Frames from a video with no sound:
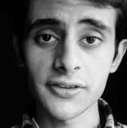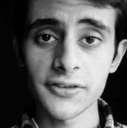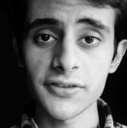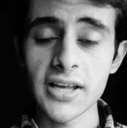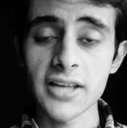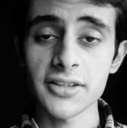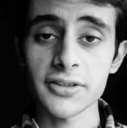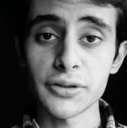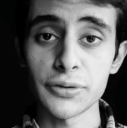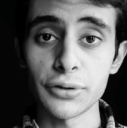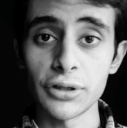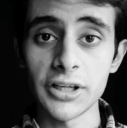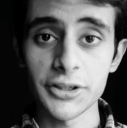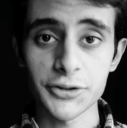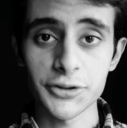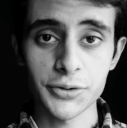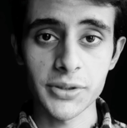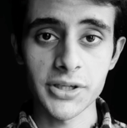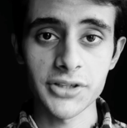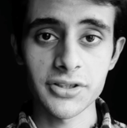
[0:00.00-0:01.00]
years of
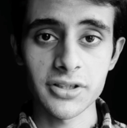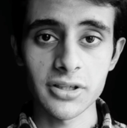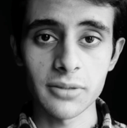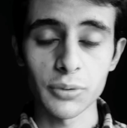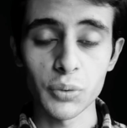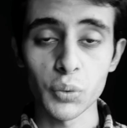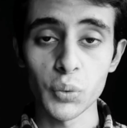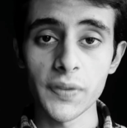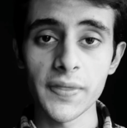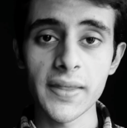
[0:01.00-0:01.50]
Sanskrit literature,